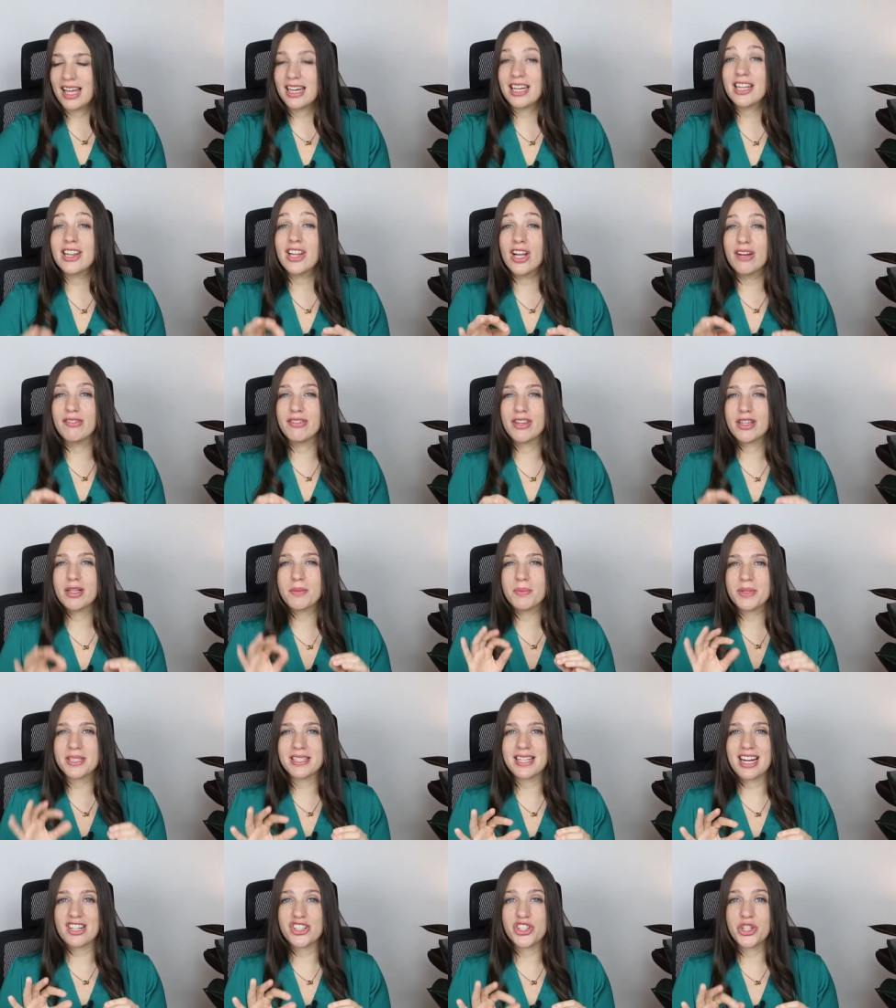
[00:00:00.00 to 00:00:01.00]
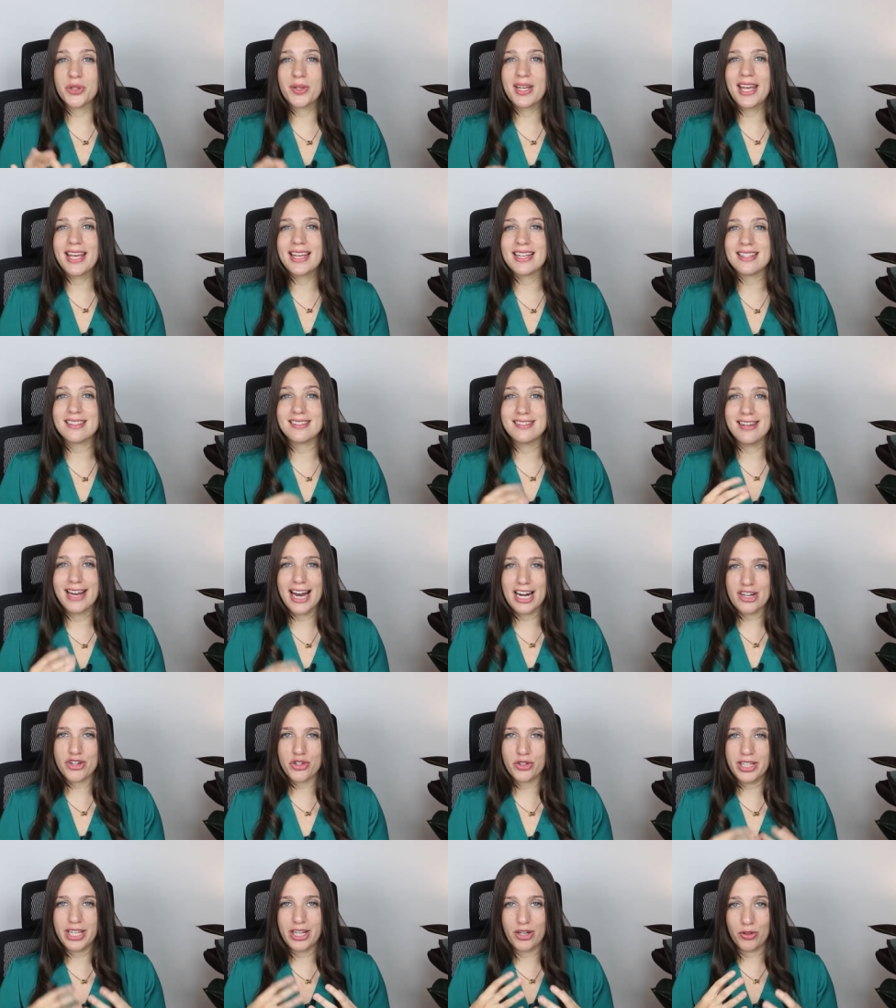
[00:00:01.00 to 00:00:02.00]
And I love that the pistachio cake is
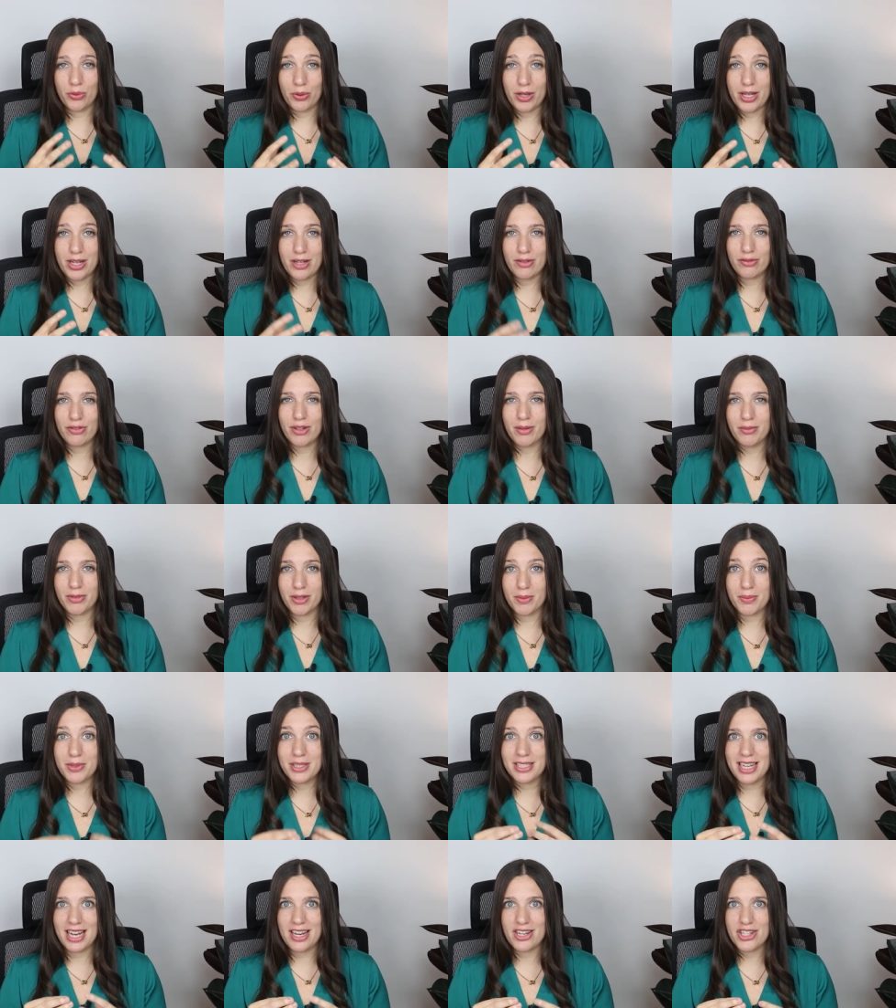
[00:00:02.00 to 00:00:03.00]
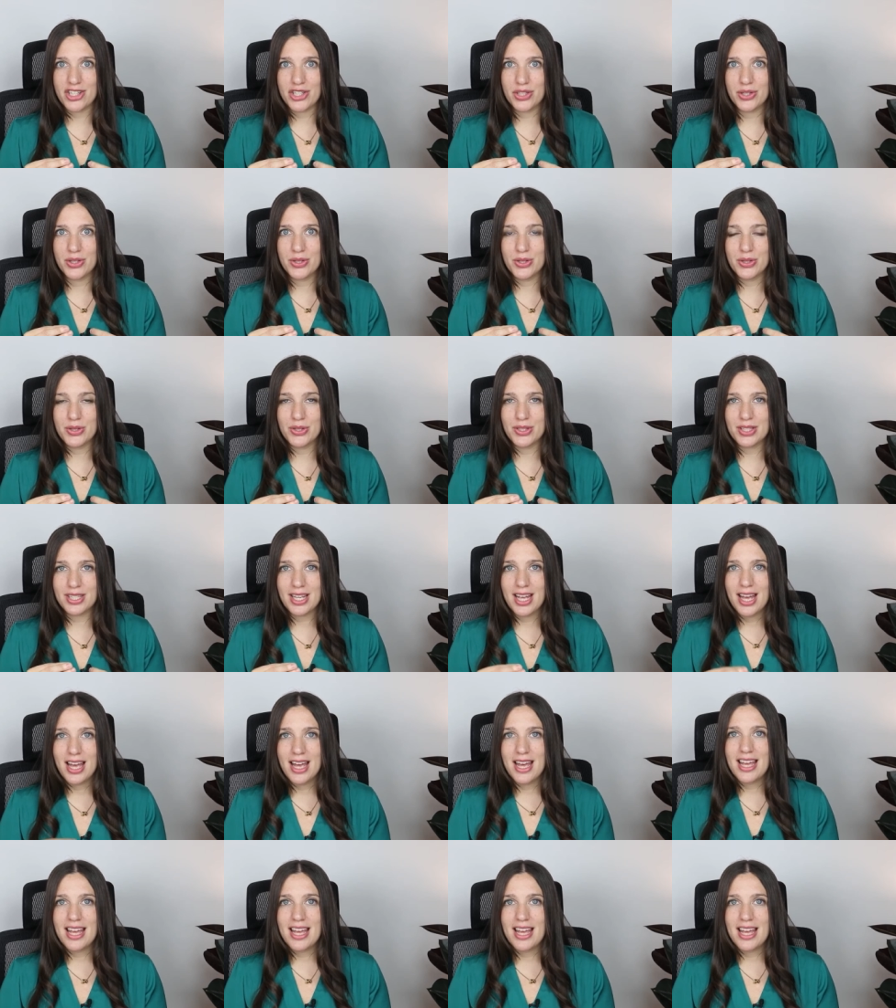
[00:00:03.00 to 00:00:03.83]
naturally green from the pistachios.